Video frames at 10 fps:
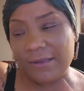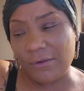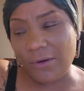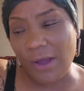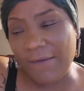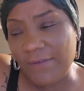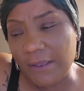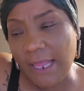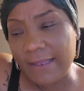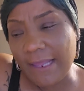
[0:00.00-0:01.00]
You know, I feel
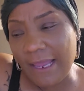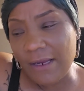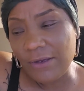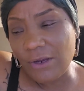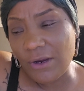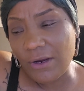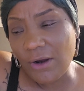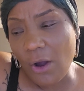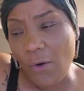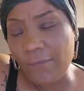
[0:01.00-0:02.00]
like
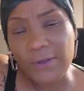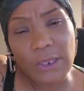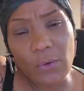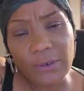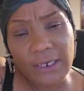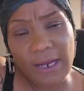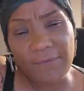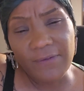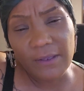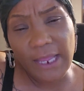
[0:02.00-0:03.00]
you're overloaded. I
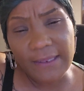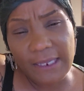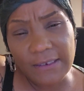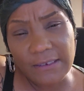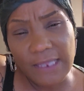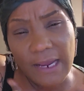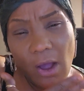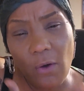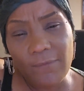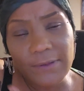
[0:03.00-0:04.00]
feel like there's like an
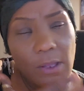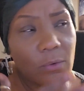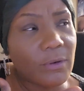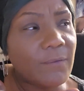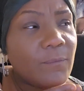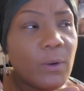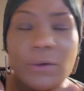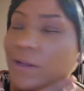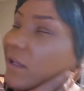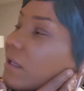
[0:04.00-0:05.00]
overload of
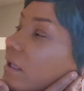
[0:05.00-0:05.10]
work,